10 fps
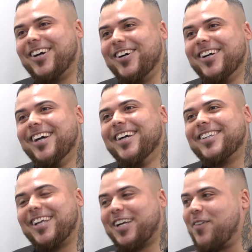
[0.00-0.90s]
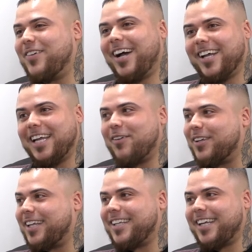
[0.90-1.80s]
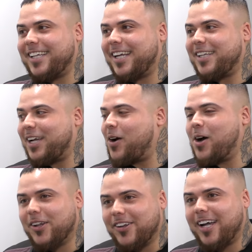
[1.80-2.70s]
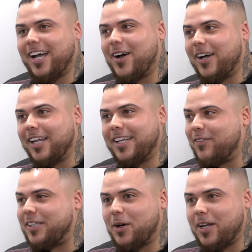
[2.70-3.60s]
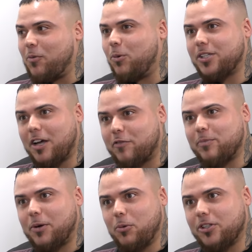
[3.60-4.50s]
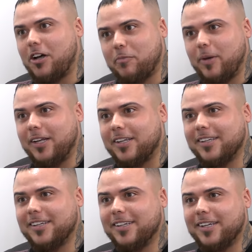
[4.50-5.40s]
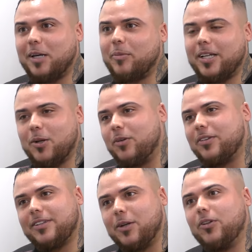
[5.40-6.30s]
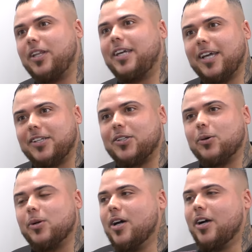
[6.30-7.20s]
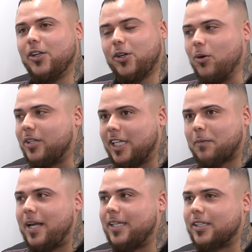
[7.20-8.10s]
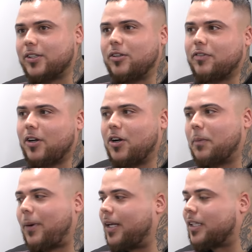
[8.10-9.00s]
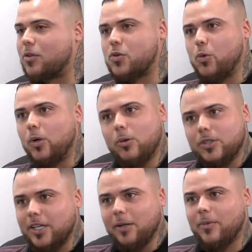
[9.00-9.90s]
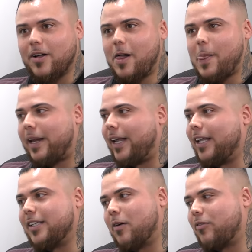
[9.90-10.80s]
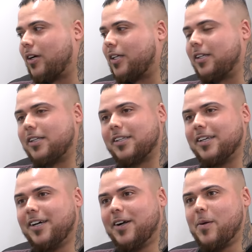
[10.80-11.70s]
so so they come out and they have a, they, they, they, they go out on a night out and they, they have a and they're all tough they're all tough men. You know what I mean? They're not they're not dickheads. So you go to these places and you think, oh, you're playing some small little team, and it ends up fucking.